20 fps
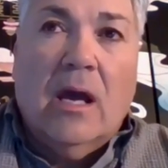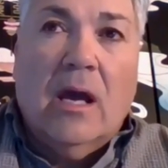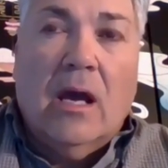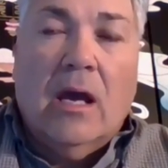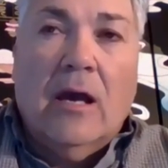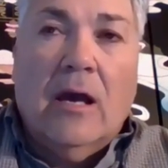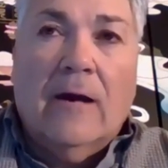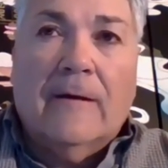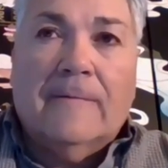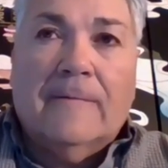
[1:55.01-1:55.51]

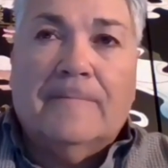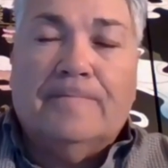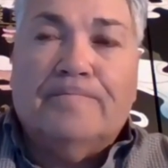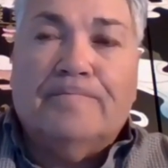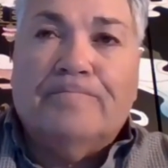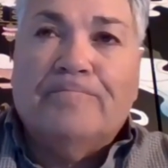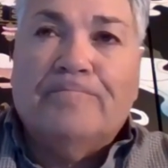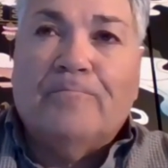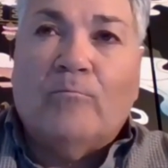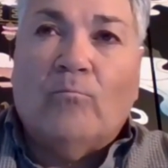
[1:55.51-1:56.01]

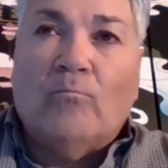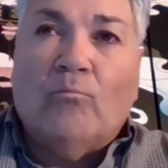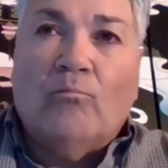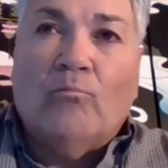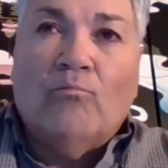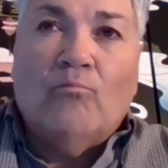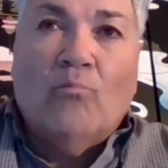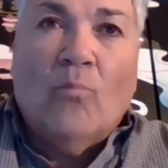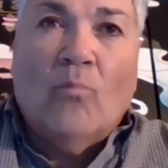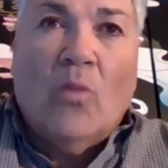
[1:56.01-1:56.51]
Don't
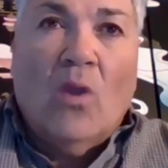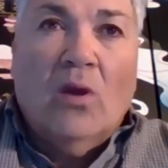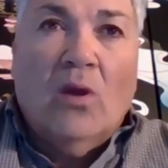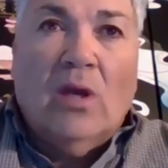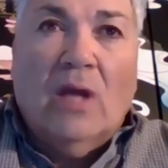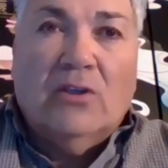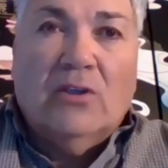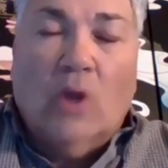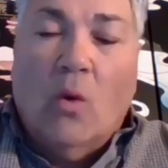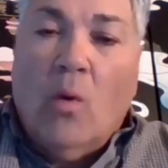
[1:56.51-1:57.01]

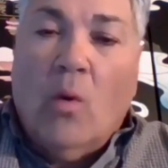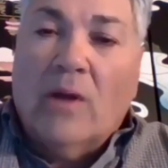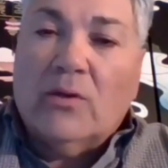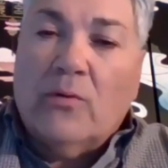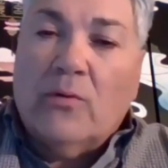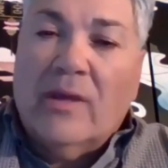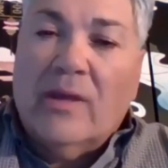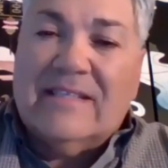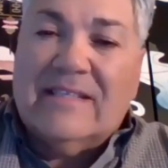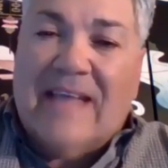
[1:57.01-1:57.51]
want to
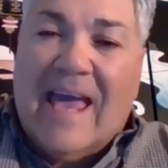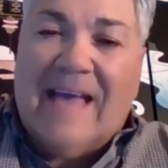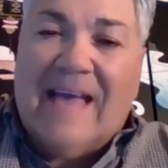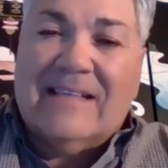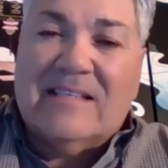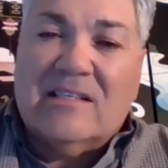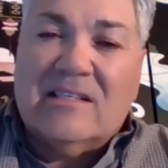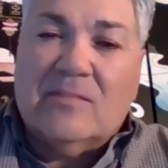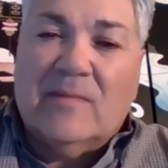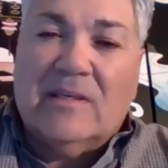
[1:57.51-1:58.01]
raise
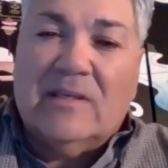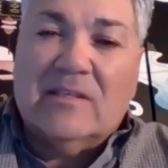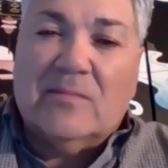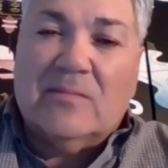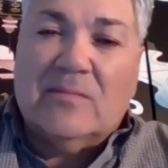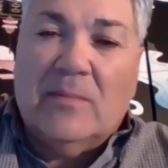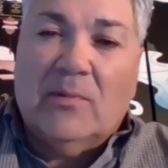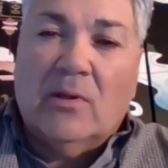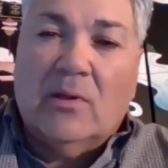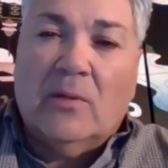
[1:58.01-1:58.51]
taxes because
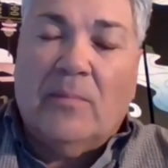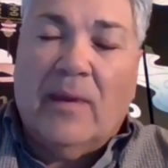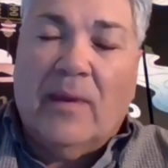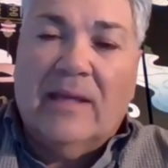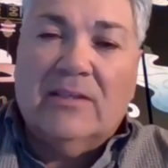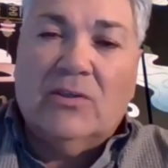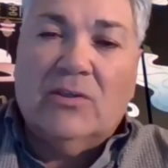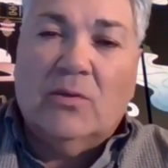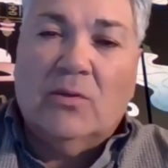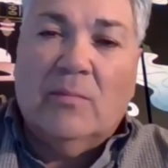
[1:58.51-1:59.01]
people are
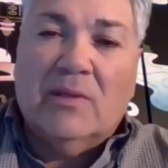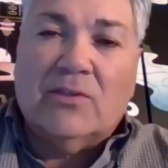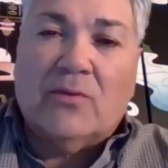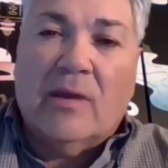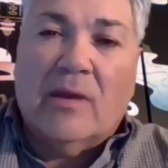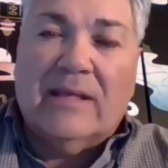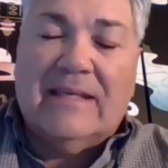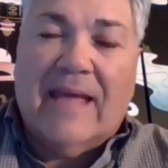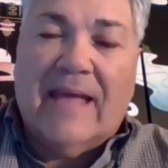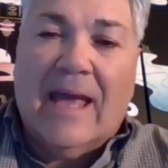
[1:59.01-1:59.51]
paying too much
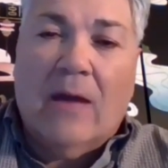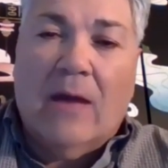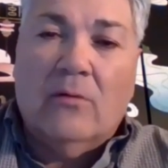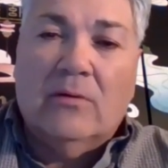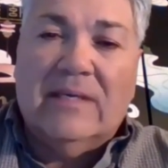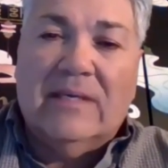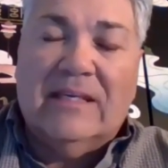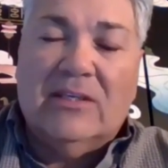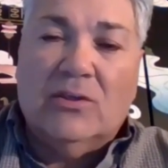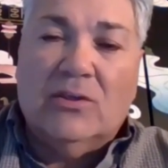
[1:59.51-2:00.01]
right
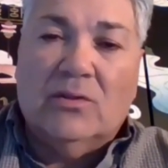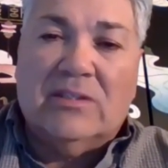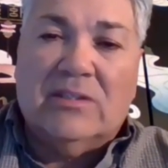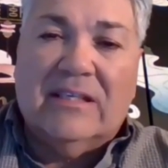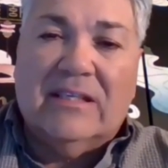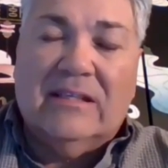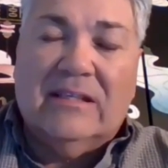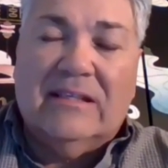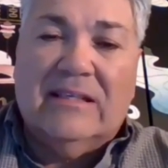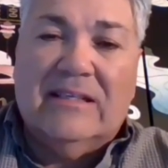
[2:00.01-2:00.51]
now in
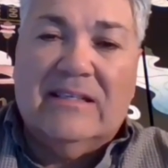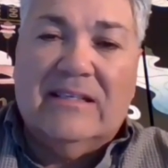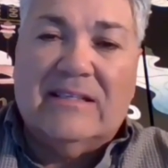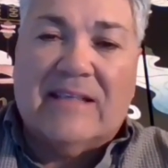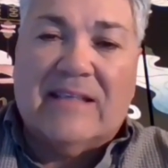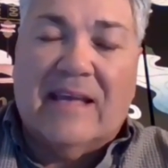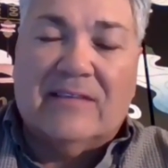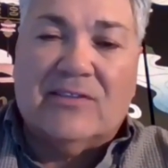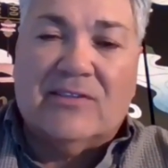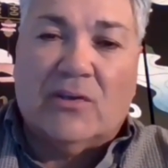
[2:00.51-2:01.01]
utilities
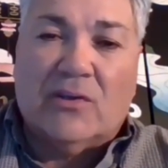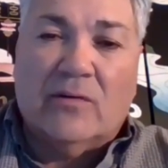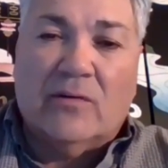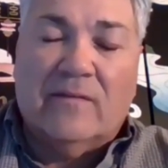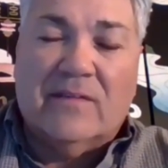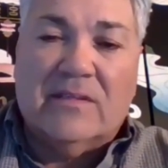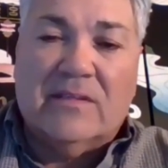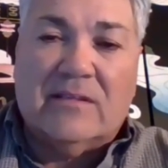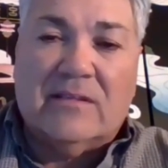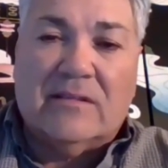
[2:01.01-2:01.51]
and
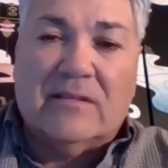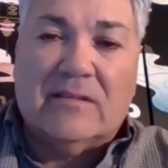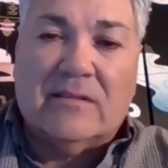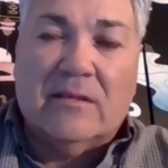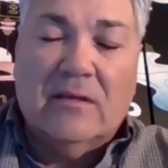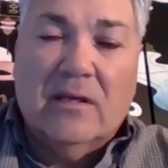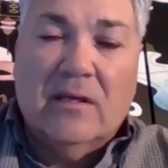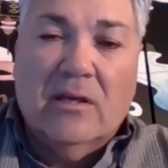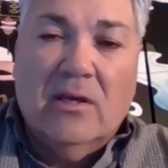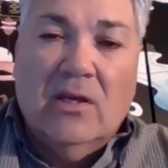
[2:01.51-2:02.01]

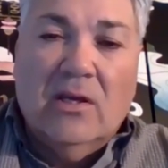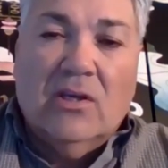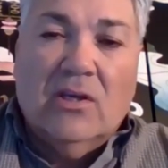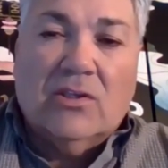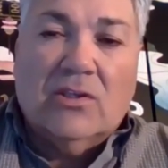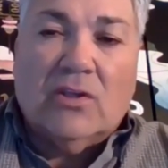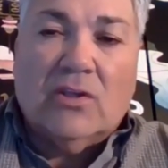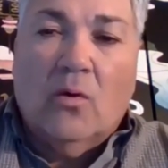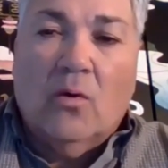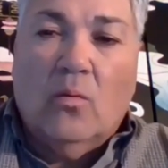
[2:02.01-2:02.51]
services.
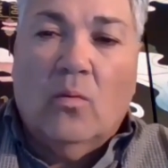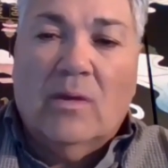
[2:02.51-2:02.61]
So